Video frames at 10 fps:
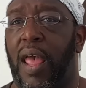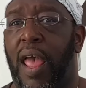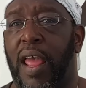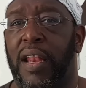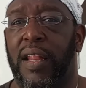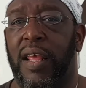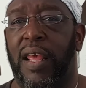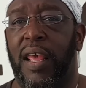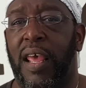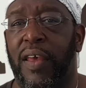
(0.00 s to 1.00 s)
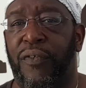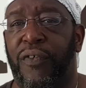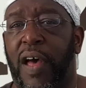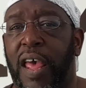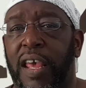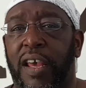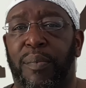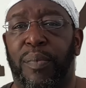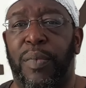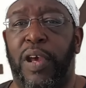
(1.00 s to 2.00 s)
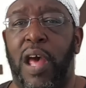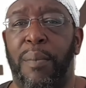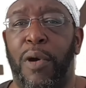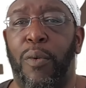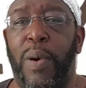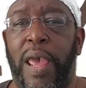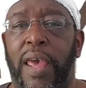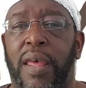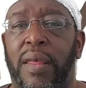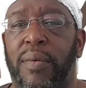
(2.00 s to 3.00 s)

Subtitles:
And if I become aware